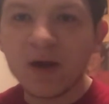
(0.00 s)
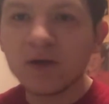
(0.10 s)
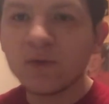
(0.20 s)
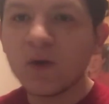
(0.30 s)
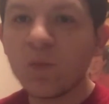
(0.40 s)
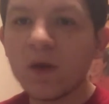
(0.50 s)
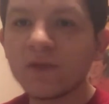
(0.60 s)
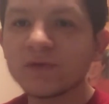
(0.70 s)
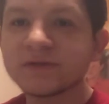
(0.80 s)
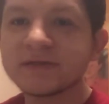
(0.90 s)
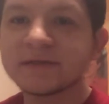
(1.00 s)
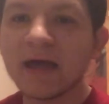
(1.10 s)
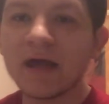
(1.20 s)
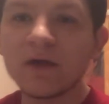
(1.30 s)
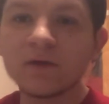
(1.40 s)
I don't know whether to
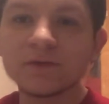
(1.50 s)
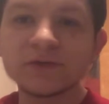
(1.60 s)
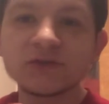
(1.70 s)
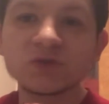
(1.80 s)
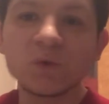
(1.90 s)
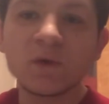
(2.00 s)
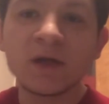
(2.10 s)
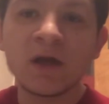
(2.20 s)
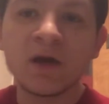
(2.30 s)
tell the story